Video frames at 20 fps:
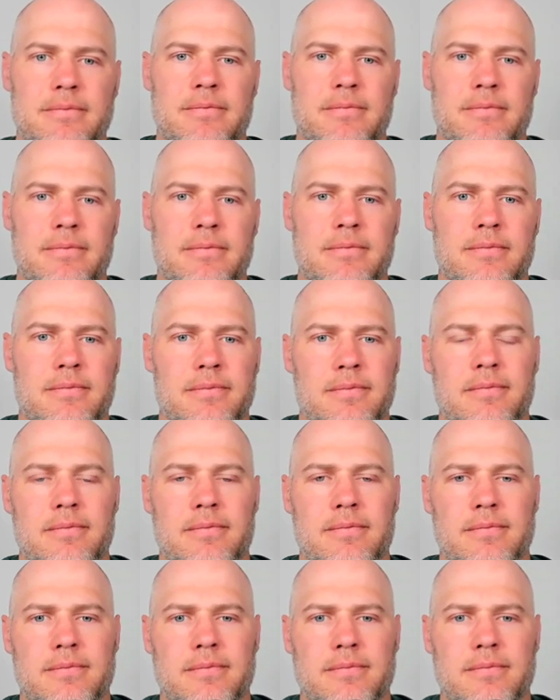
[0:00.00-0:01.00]

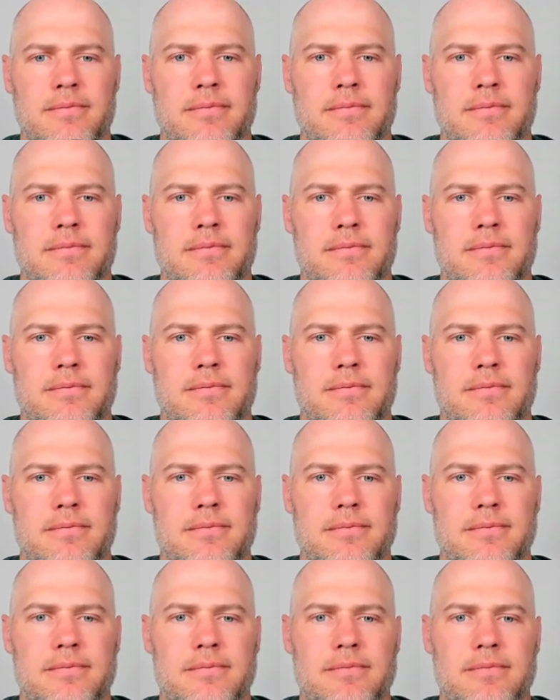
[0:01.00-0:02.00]

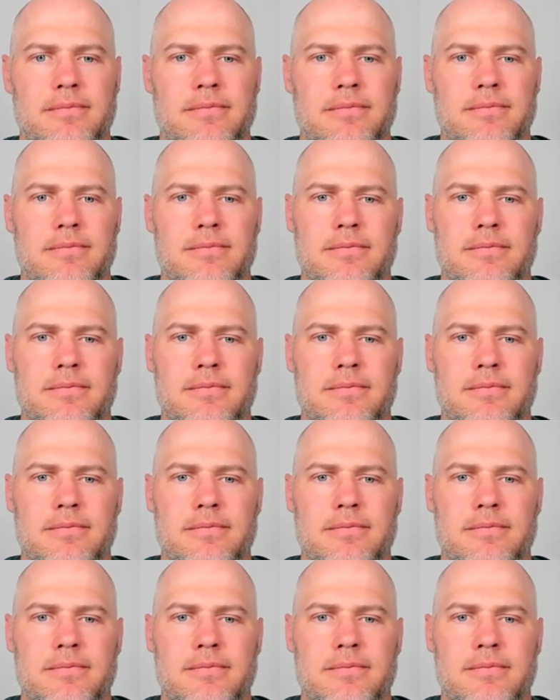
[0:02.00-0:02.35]
No words are spoken by the person on screen.